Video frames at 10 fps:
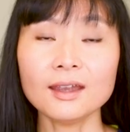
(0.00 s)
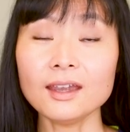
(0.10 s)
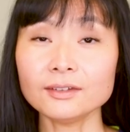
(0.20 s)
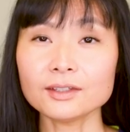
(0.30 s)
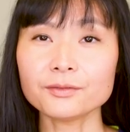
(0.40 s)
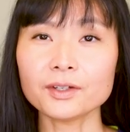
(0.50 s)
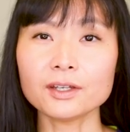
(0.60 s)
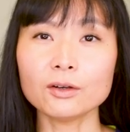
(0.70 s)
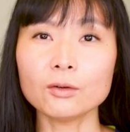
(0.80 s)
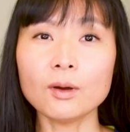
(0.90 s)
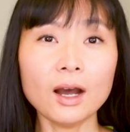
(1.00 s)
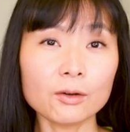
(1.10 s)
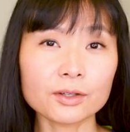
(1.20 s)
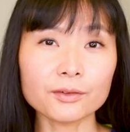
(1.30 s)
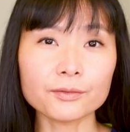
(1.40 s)
In this video,
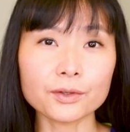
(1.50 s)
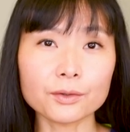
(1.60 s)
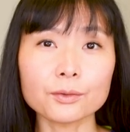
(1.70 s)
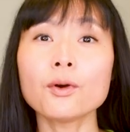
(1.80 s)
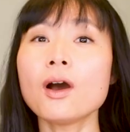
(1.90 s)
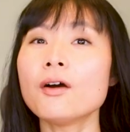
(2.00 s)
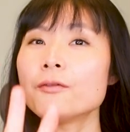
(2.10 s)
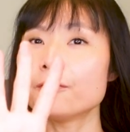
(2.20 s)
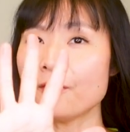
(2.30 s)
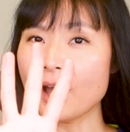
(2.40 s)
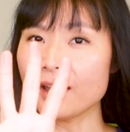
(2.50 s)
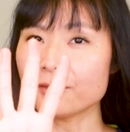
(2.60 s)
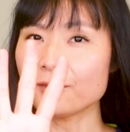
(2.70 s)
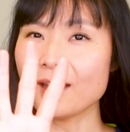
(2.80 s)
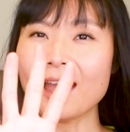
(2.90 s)
I'll give you
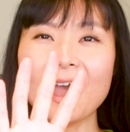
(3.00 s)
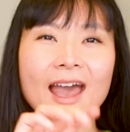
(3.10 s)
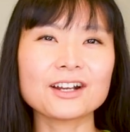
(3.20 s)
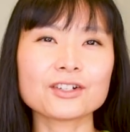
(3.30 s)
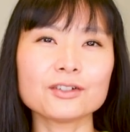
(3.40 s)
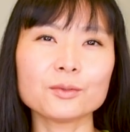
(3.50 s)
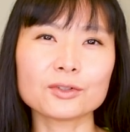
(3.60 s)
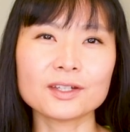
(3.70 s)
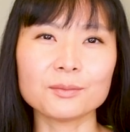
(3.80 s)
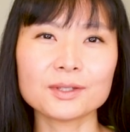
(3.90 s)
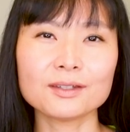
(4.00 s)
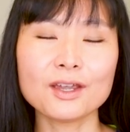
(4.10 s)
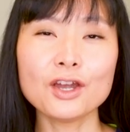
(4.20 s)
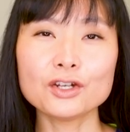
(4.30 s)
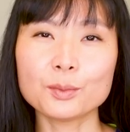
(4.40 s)
5 actionable tips
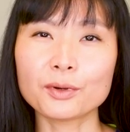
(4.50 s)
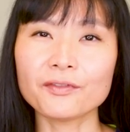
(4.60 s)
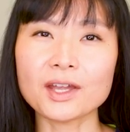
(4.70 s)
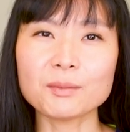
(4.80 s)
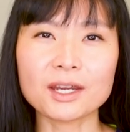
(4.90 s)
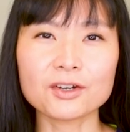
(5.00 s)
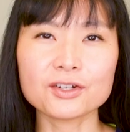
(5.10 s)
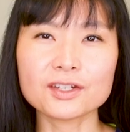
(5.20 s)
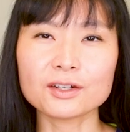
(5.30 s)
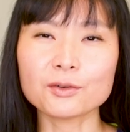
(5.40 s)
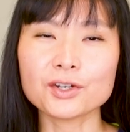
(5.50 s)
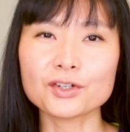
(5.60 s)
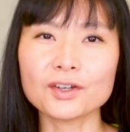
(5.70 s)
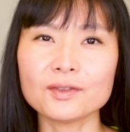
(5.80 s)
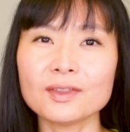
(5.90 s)
to prevent macular
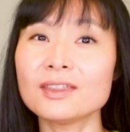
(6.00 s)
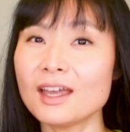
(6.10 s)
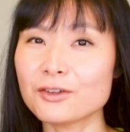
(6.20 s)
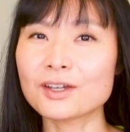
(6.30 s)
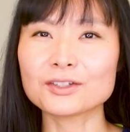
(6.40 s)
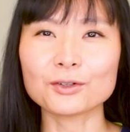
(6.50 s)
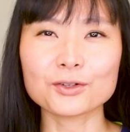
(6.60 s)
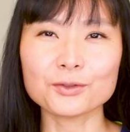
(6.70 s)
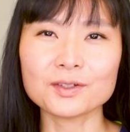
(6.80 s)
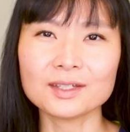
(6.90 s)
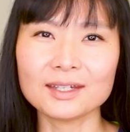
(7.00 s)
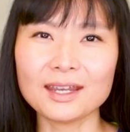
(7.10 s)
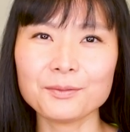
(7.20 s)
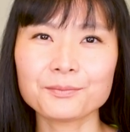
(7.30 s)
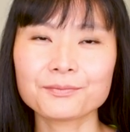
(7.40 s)
degeneration that you can start doing
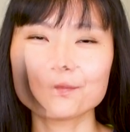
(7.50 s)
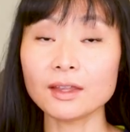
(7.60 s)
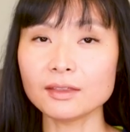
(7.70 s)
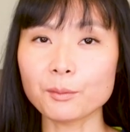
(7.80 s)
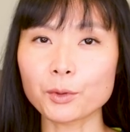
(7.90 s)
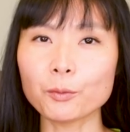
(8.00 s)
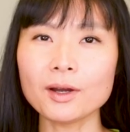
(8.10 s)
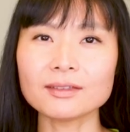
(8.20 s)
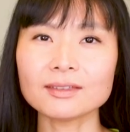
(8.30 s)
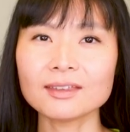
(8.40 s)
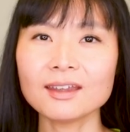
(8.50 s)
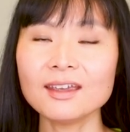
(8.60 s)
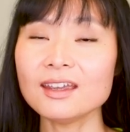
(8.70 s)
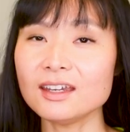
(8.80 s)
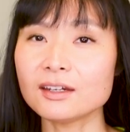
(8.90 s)
today. Number 1,
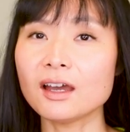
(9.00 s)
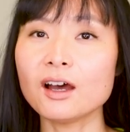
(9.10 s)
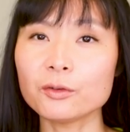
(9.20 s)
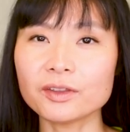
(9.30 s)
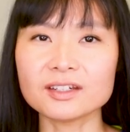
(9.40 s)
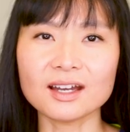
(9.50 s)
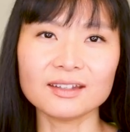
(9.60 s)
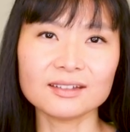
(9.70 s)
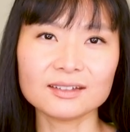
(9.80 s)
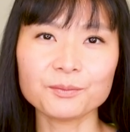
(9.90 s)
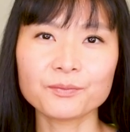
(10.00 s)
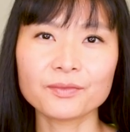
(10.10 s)
eat a healthy diet.